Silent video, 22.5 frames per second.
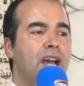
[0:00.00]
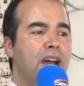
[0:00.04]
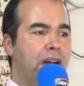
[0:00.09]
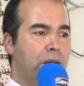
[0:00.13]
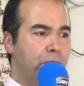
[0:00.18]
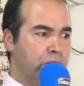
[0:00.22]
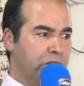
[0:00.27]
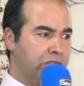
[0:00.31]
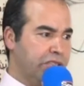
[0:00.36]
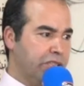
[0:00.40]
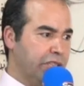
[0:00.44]

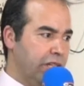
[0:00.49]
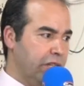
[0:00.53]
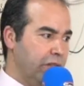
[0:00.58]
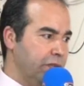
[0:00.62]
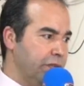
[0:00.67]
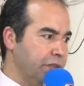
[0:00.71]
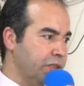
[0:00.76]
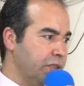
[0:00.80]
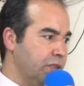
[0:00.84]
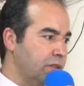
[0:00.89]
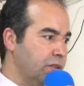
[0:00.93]

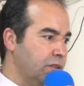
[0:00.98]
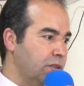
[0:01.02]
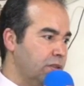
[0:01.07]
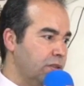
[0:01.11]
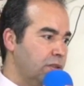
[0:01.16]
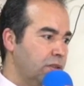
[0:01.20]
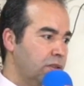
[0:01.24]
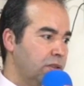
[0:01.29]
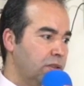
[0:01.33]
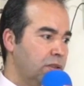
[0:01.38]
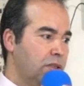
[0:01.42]
ourselves
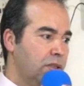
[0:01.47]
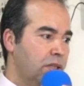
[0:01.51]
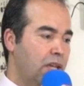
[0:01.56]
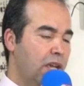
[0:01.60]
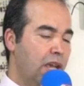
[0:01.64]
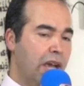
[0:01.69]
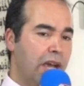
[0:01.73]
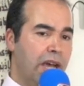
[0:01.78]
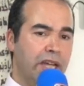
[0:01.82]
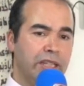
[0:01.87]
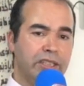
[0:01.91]

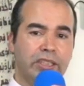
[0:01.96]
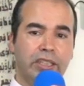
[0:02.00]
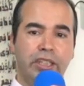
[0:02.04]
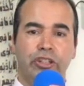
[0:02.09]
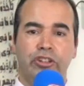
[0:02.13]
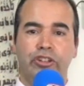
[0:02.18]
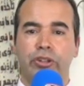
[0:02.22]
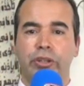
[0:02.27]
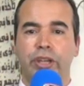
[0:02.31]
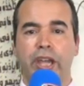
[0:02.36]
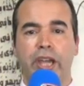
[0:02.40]
as
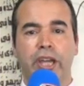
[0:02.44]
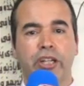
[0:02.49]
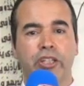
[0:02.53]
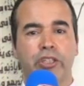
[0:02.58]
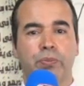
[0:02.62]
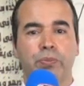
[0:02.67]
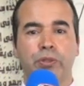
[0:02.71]
educators?